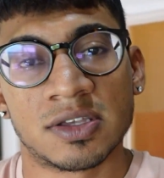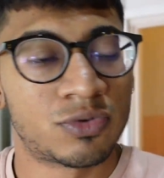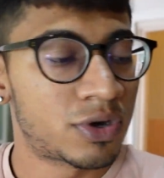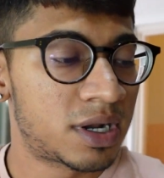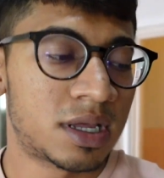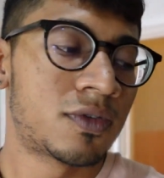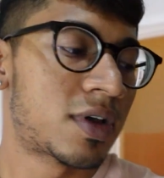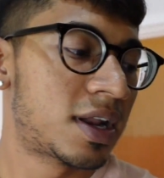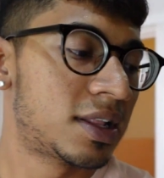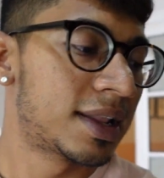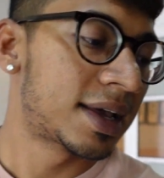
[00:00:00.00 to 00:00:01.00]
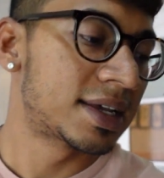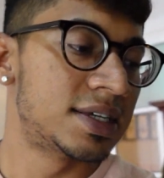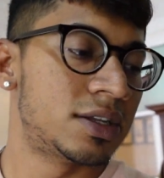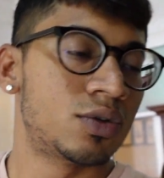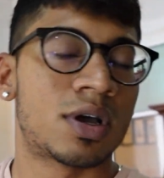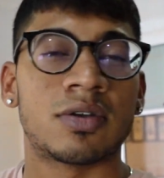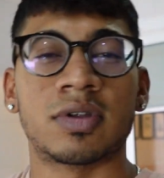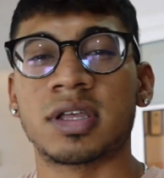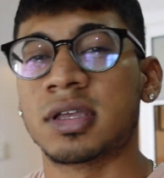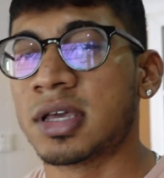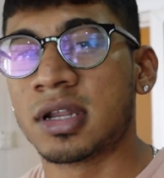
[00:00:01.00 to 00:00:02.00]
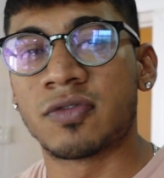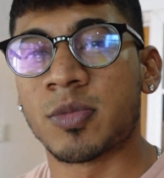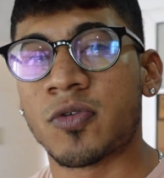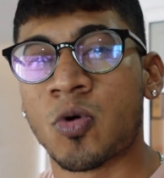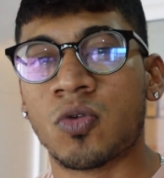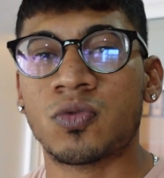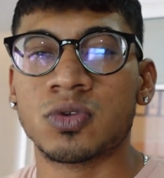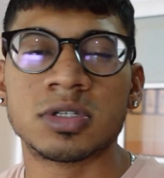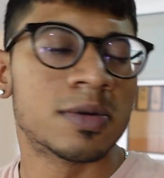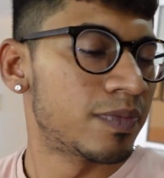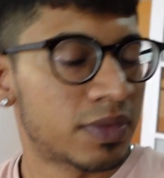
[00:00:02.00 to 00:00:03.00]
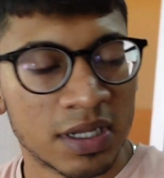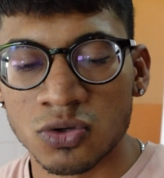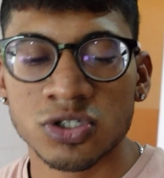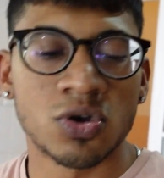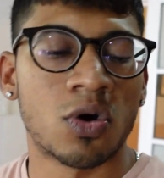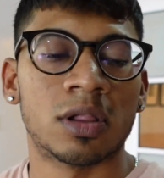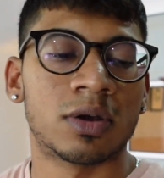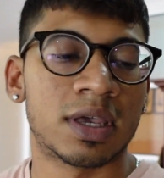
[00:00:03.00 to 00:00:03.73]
If you're trying to hit your fat intake, like I said, you can't really hit it from your whole foods, then use your oil.